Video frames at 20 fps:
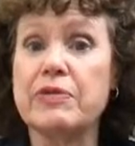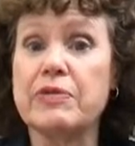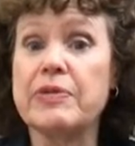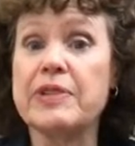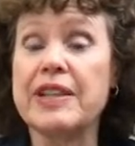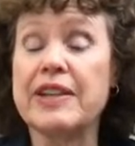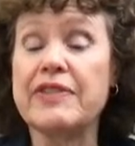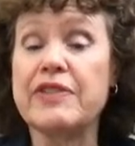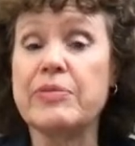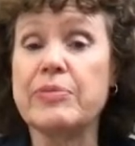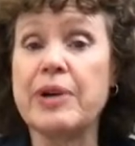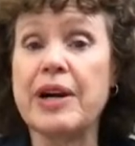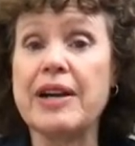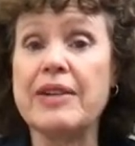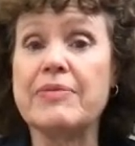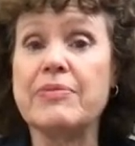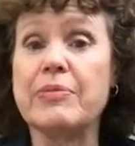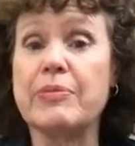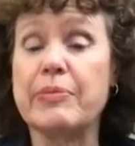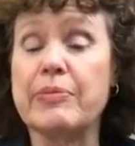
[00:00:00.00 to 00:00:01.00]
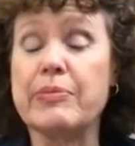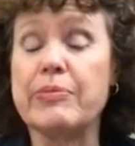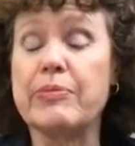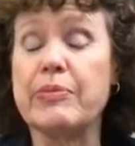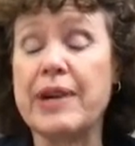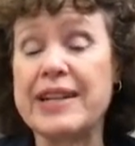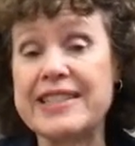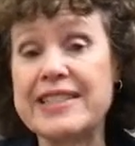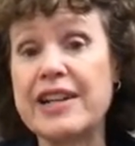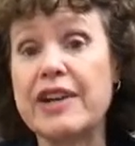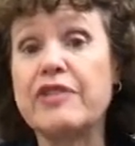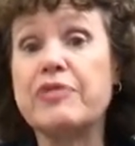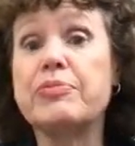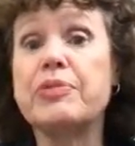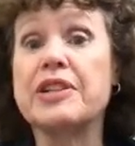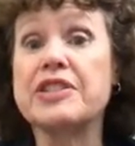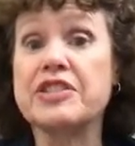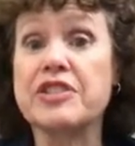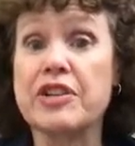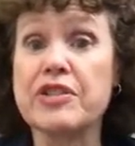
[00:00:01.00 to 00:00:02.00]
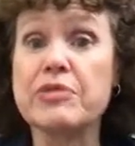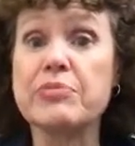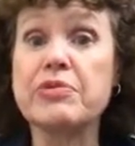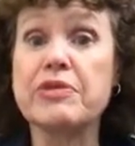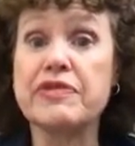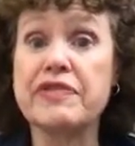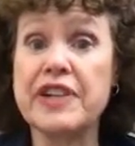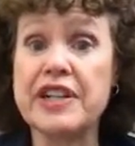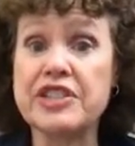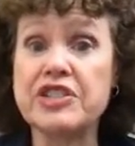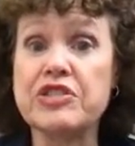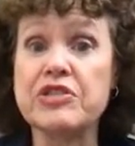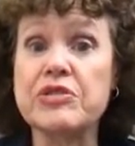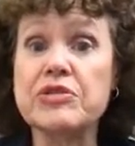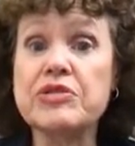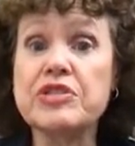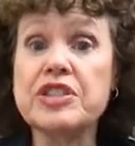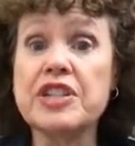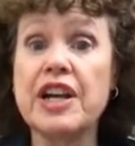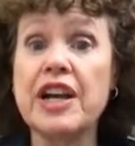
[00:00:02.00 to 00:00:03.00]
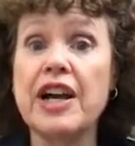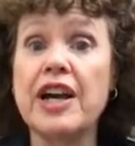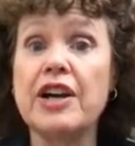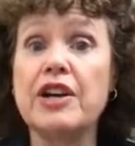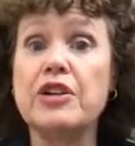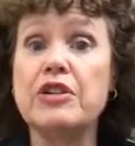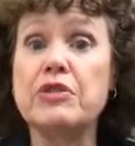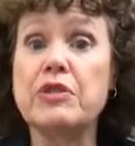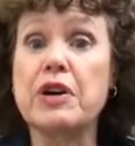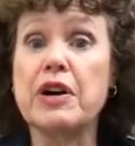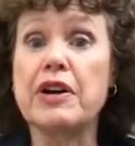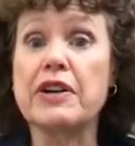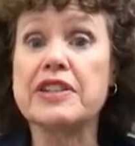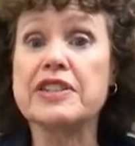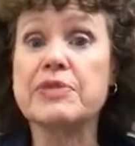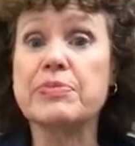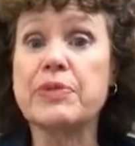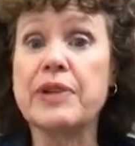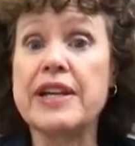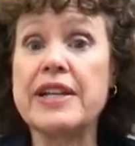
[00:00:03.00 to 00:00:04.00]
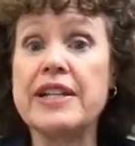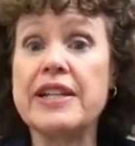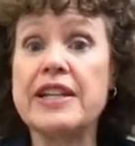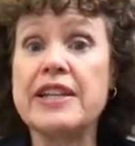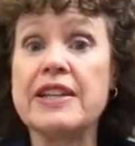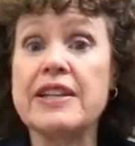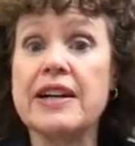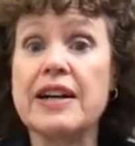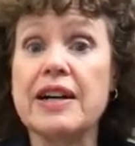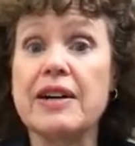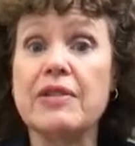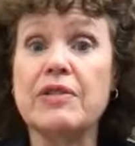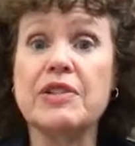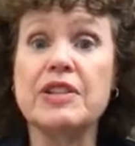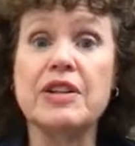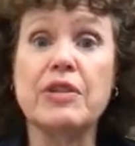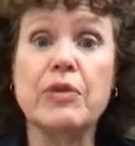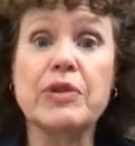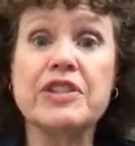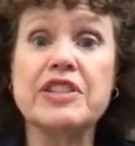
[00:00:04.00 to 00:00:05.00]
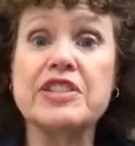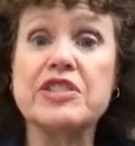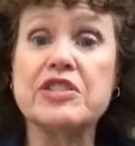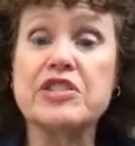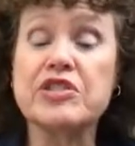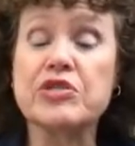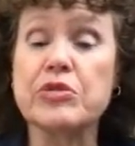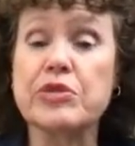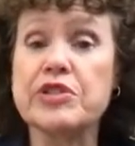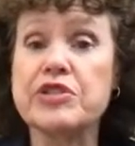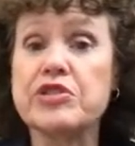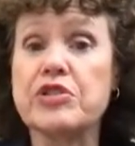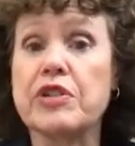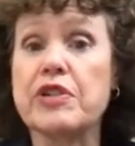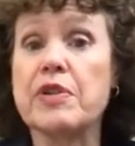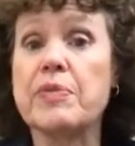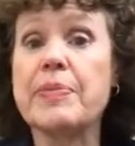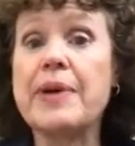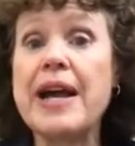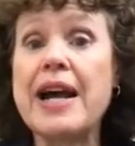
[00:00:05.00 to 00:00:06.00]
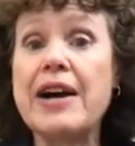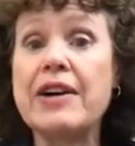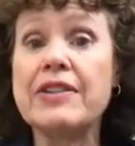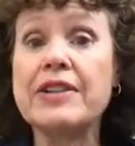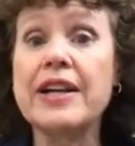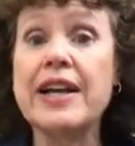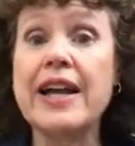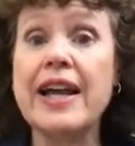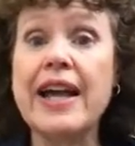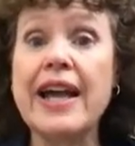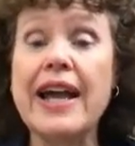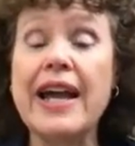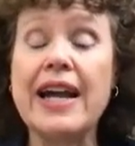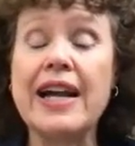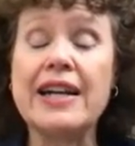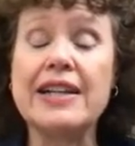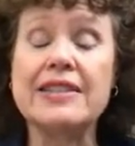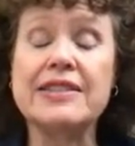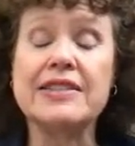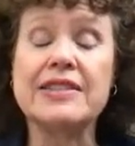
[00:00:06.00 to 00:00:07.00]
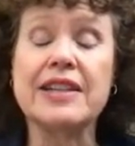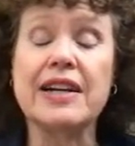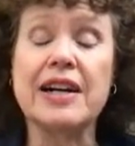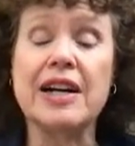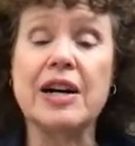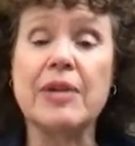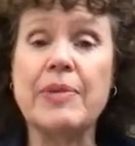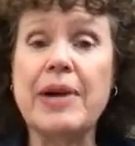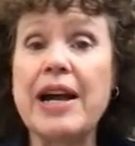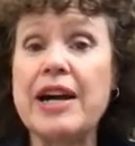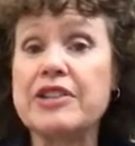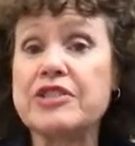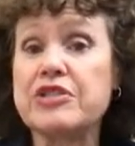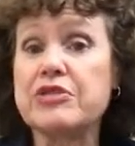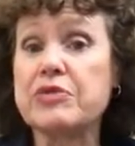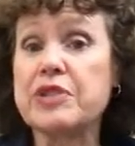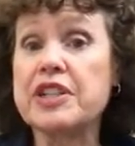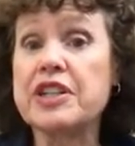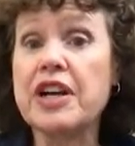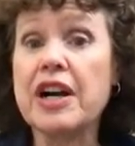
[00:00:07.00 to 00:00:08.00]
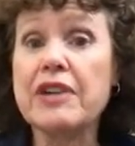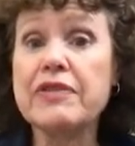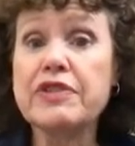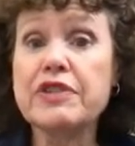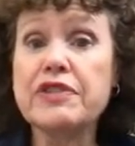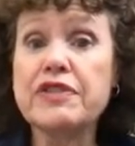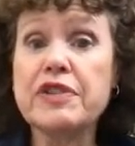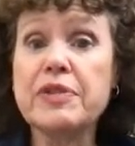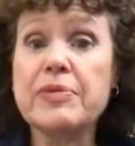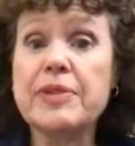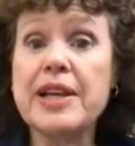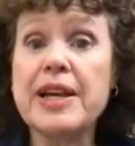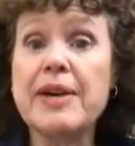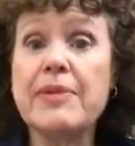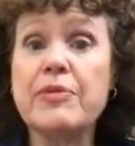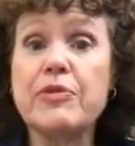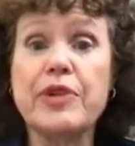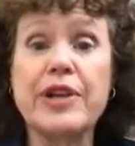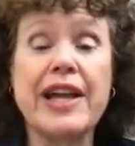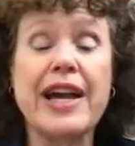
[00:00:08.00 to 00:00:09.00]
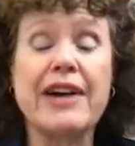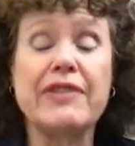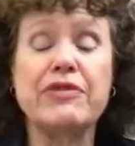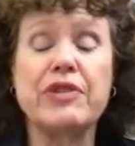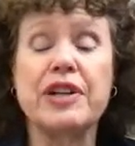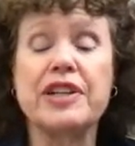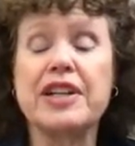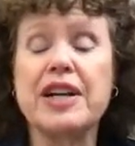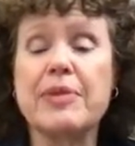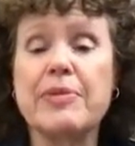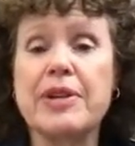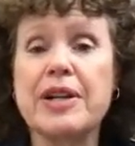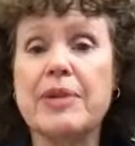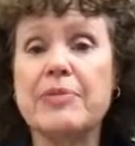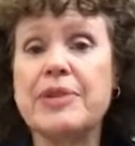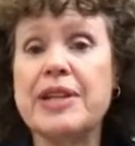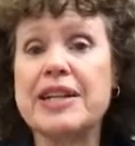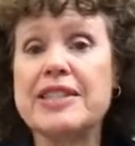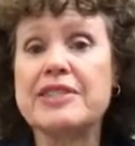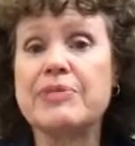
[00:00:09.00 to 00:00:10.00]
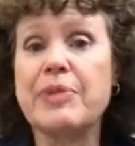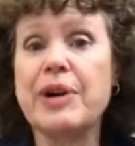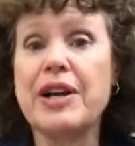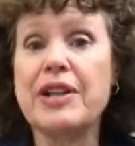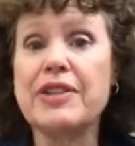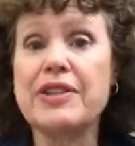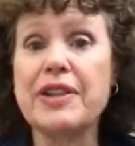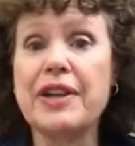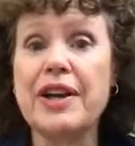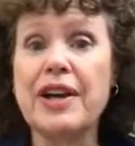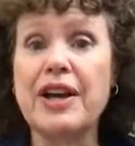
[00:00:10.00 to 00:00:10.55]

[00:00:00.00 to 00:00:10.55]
given by myself plus other professionals who are explaining, what these disorders are about, and how to recover from them. We have one coming up next month,